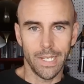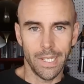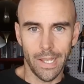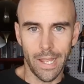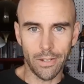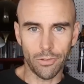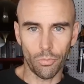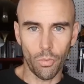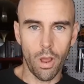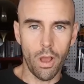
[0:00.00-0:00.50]

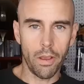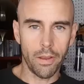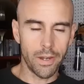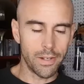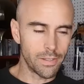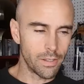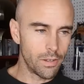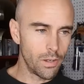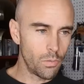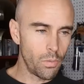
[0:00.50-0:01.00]
that's wrong, and
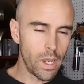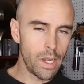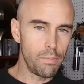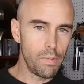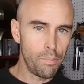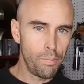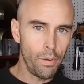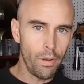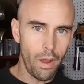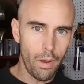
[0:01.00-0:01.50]
it's a good way to
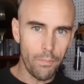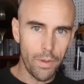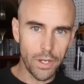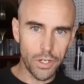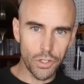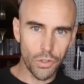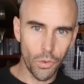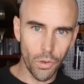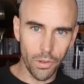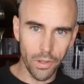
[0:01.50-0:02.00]
be put on my
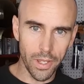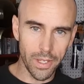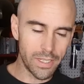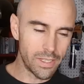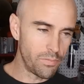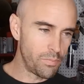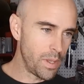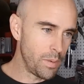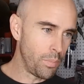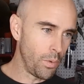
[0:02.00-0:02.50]
short list
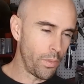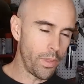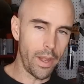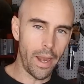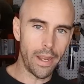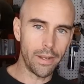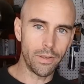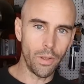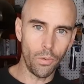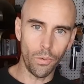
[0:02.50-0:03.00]
of people that
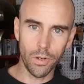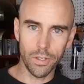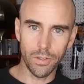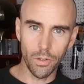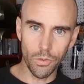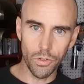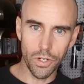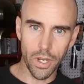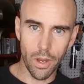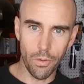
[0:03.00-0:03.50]
I don't
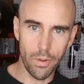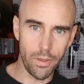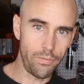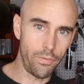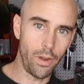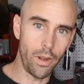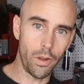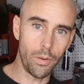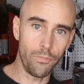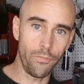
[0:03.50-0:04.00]
associate with
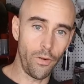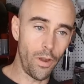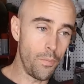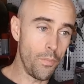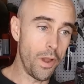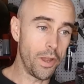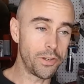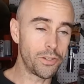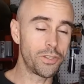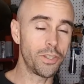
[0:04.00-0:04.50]
very, very
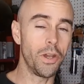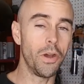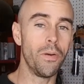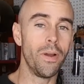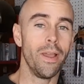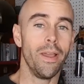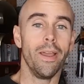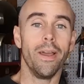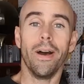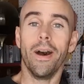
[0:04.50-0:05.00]
much. So
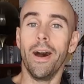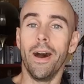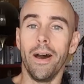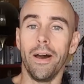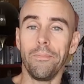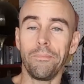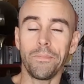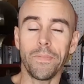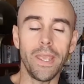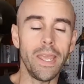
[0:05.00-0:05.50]

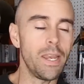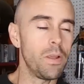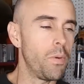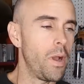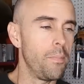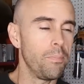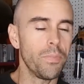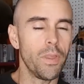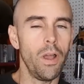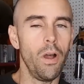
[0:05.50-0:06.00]

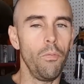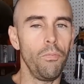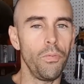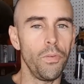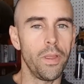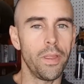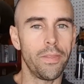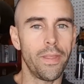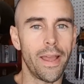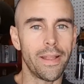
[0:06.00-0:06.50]
anyway,
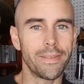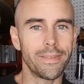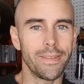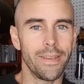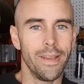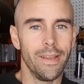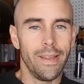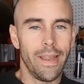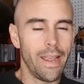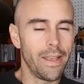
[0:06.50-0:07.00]
hopefully that's
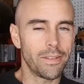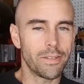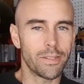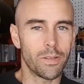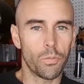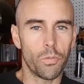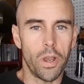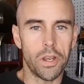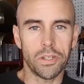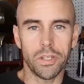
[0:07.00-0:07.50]
answered
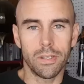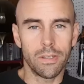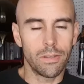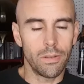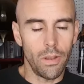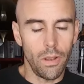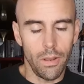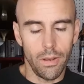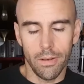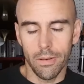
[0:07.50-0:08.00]
some
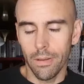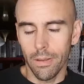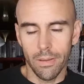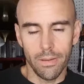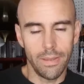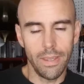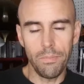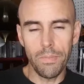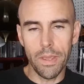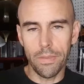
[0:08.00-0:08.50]
questions.
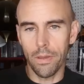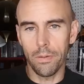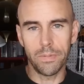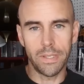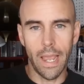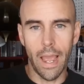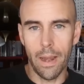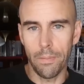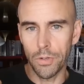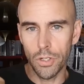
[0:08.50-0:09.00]
Give me a thumbs
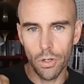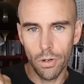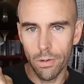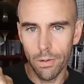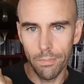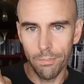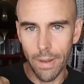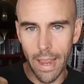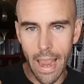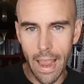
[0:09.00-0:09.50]
down. I'm
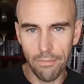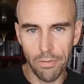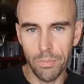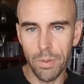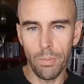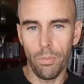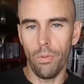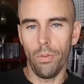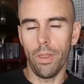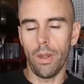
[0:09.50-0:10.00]
sure half the
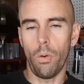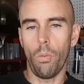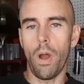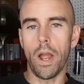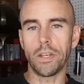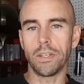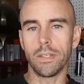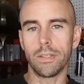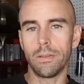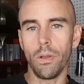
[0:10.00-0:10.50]
people that are
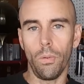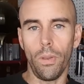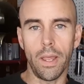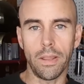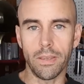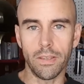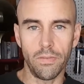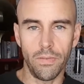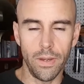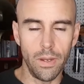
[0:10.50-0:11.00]
watching this don't
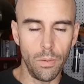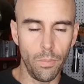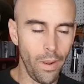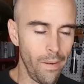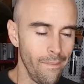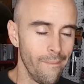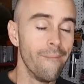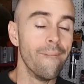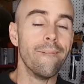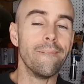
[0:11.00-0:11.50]
like this video,
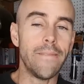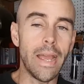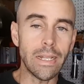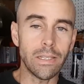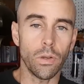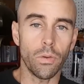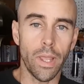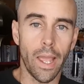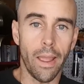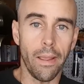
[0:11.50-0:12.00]
but
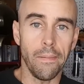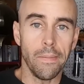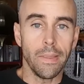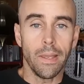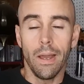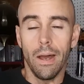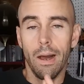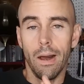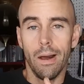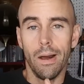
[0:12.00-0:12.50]
that's okay.
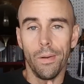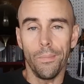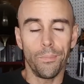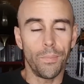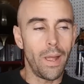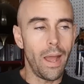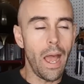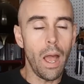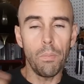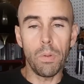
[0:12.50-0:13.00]

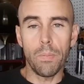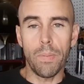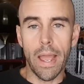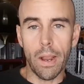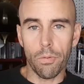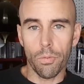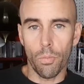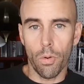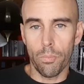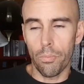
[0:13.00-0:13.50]
I'll be
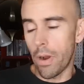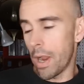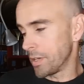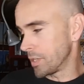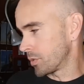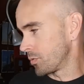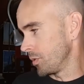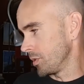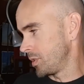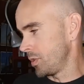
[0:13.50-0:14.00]
back with more
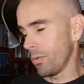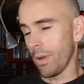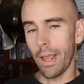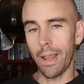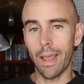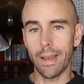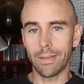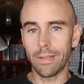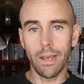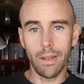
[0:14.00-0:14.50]
projects real soon. I
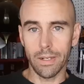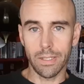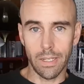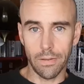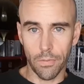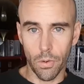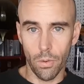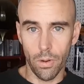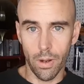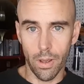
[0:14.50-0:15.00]
got a ton of
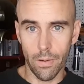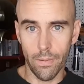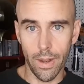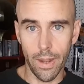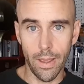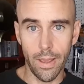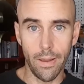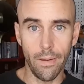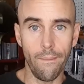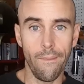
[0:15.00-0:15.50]
stuff going on right
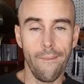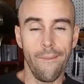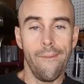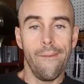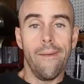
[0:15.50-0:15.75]
now,